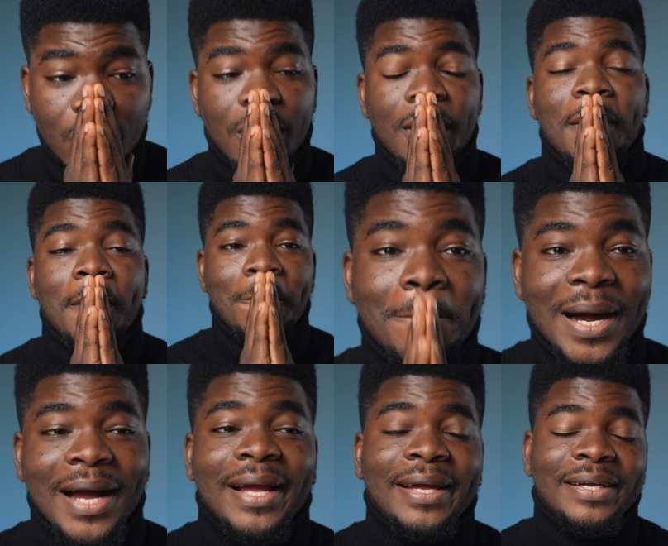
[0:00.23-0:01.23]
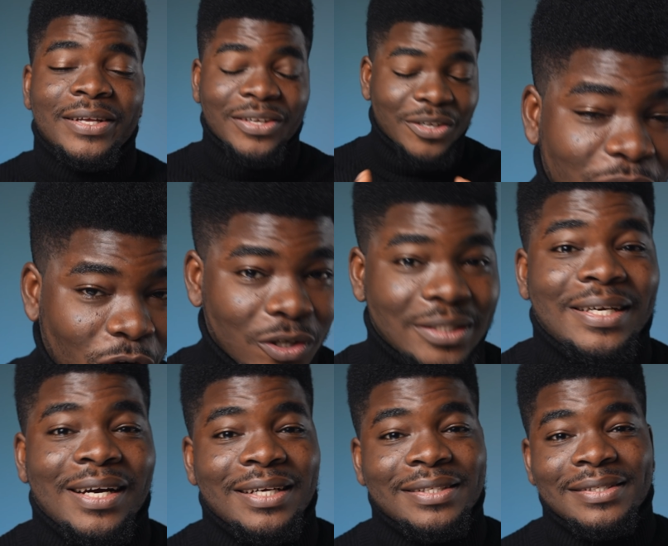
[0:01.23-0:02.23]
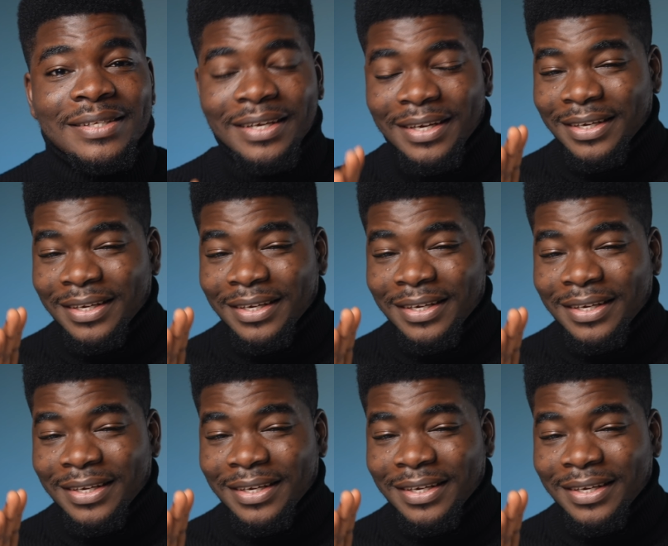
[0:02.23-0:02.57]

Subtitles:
Oh my god, guys,